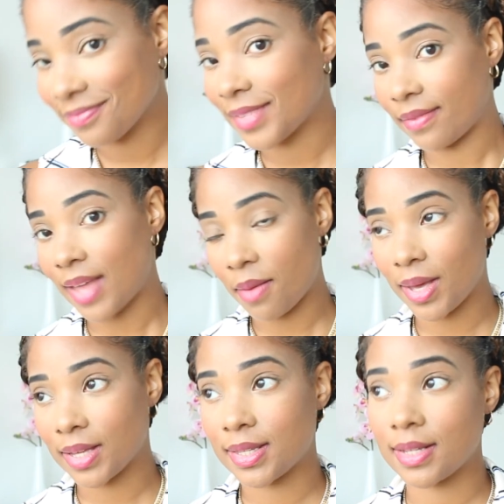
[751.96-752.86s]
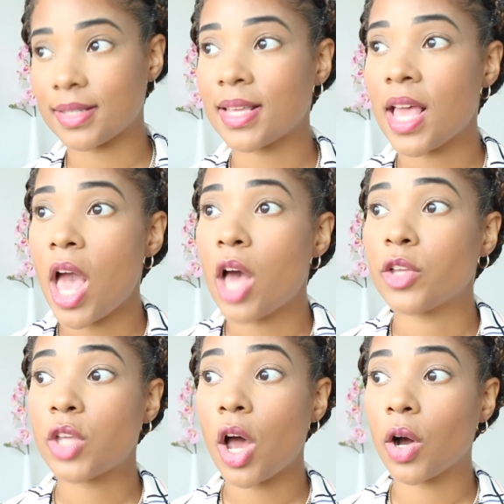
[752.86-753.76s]
if that makes sense.
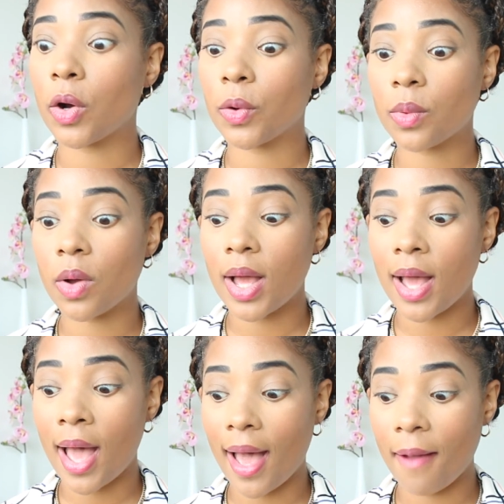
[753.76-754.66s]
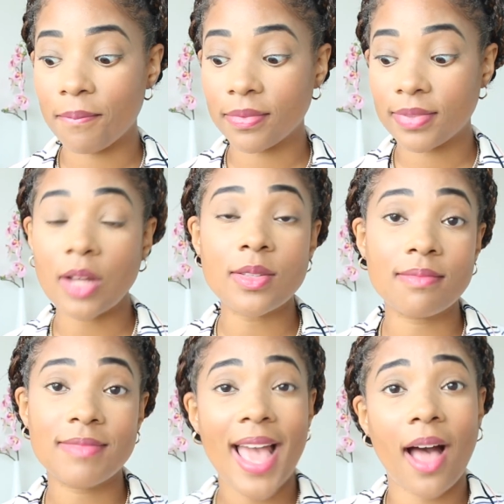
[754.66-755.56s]
So
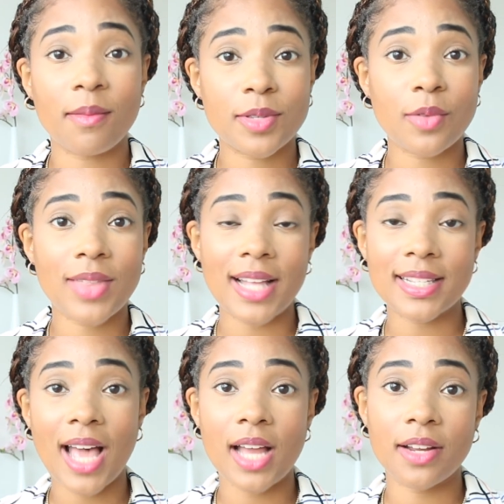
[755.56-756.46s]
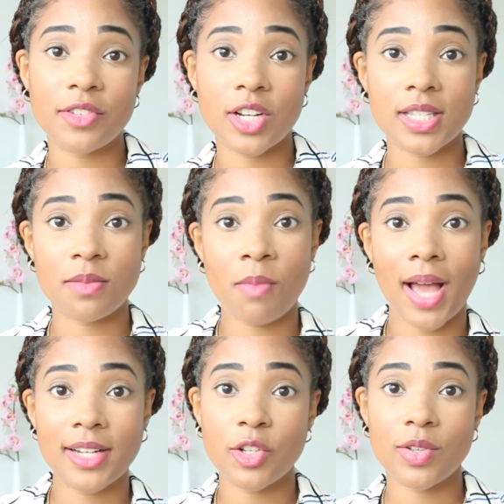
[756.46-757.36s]
so that's kind of just
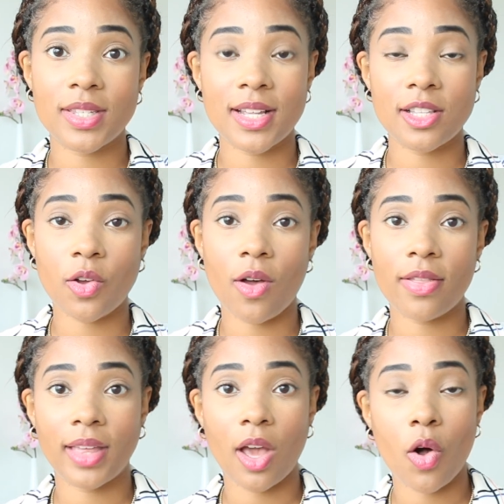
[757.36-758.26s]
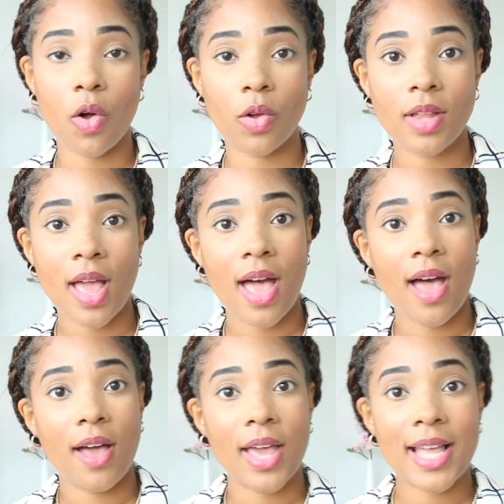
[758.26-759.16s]
my 2 cents on the whole
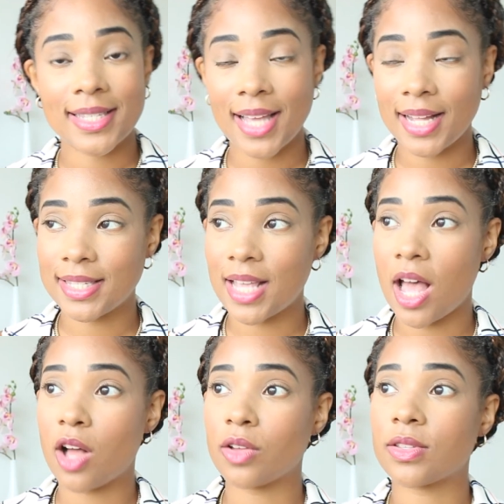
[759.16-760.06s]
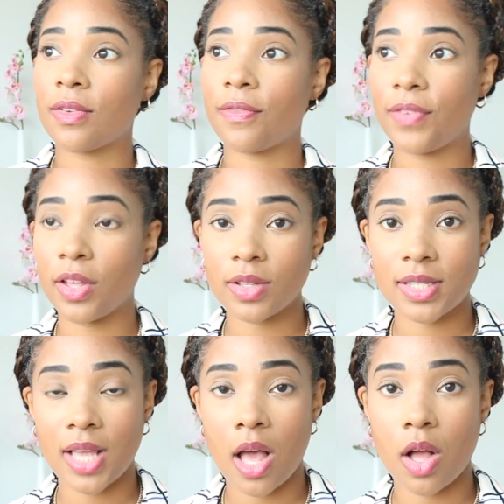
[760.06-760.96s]
inside sales, field
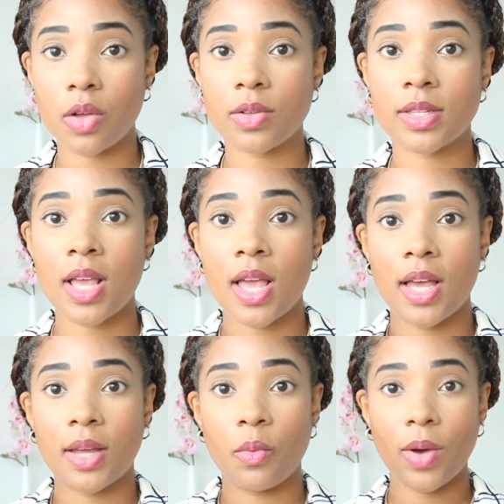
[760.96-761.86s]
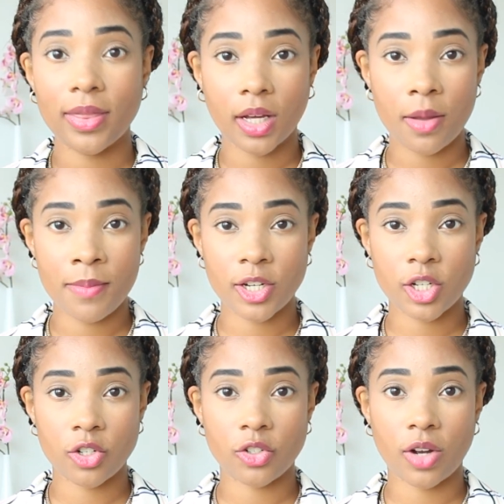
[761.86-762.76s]
sales, what the
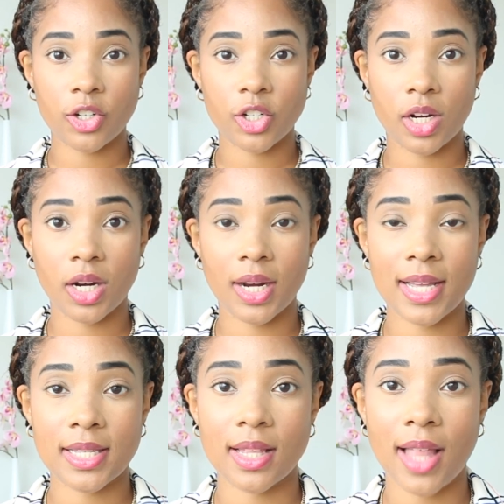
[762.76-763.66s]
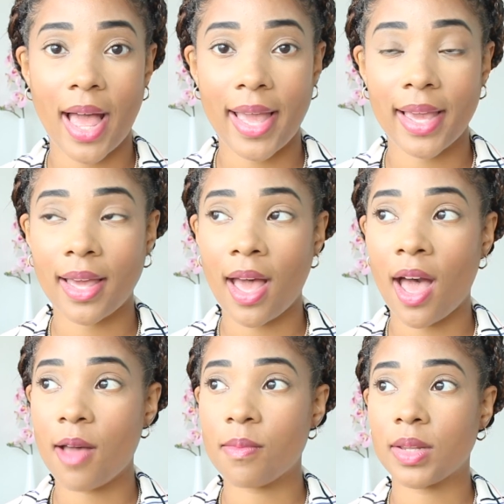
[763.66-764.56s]
commission structure is like.
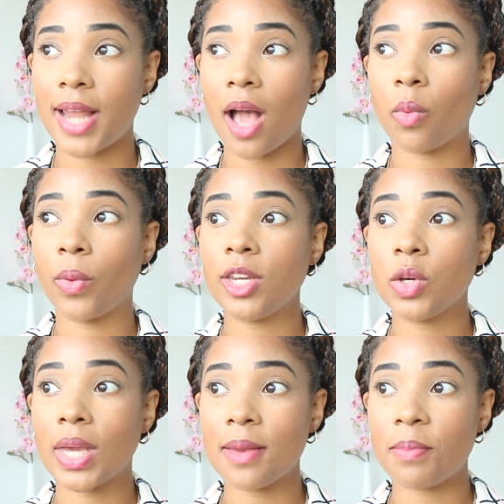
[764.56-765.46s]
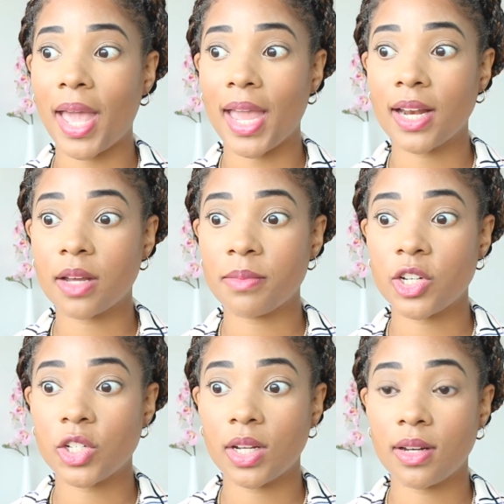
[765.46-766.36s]
Now, when you get paid
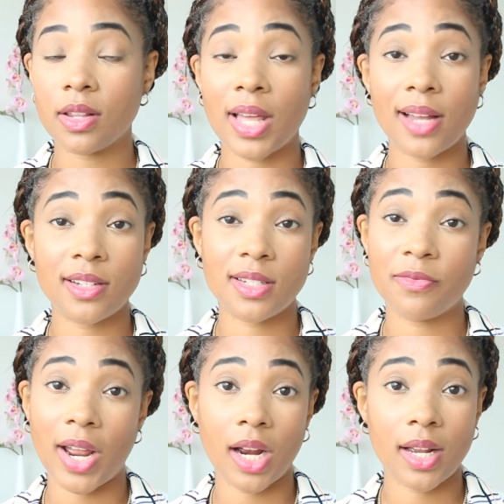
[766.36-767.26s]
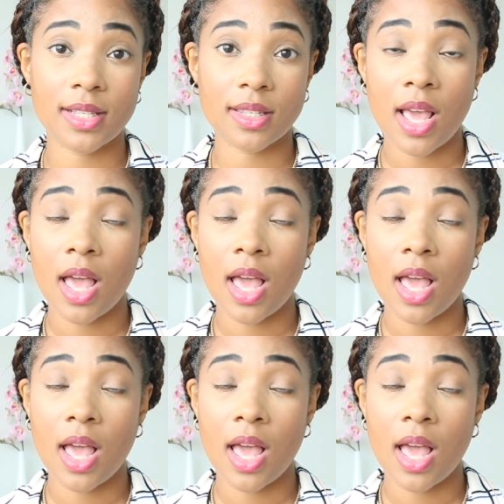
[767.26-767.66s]
commission, that varies